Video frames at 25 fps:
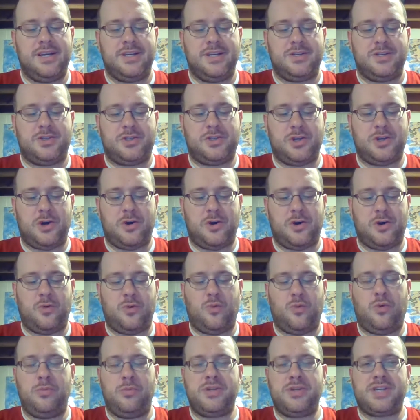So
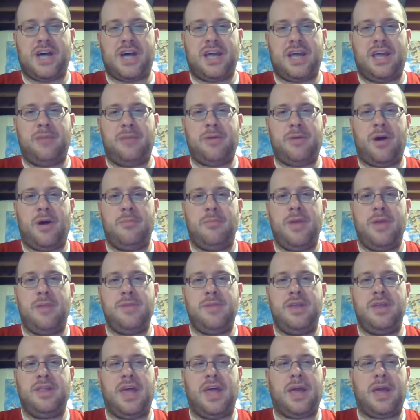we'll be talking about
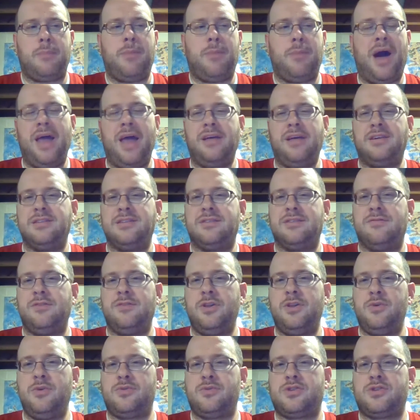maybe like piles of
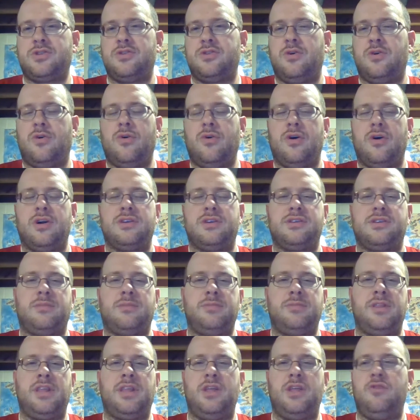loot or
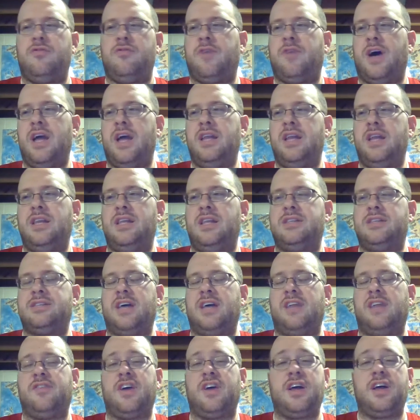something that you find
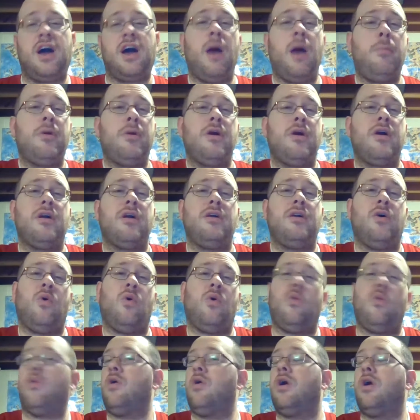inside of a cupboard
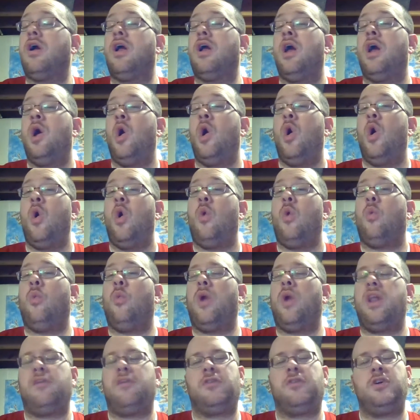or
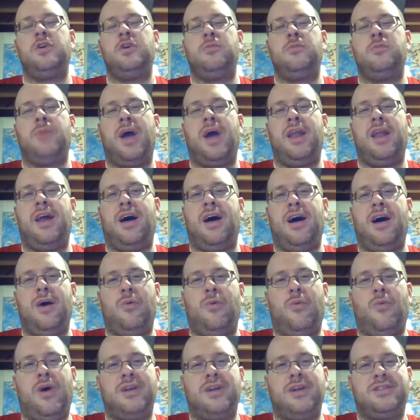whatever you might
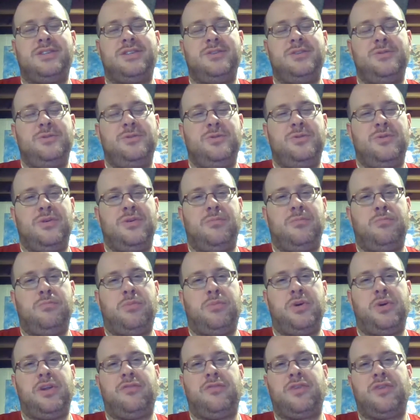want to
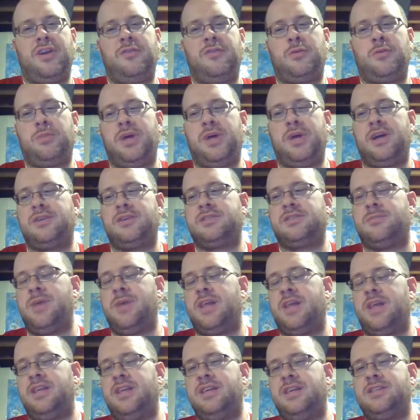put in front of your players to
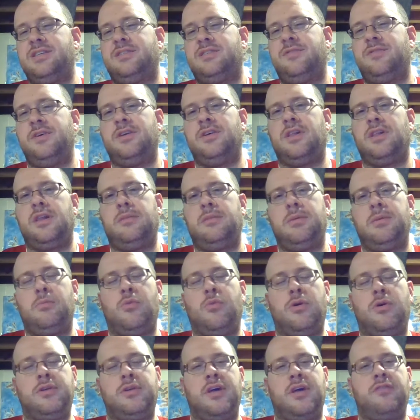make things feel a little bit
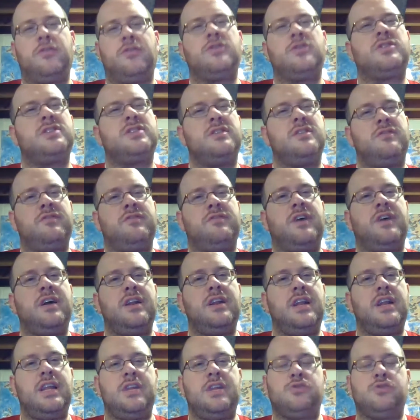more diverse and
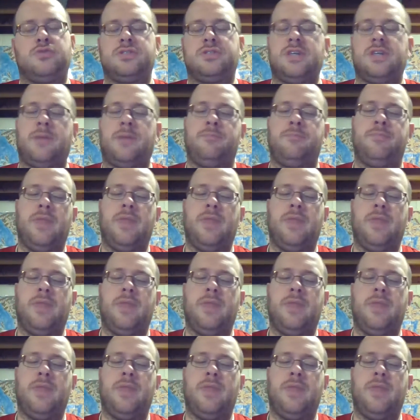fun and interesting.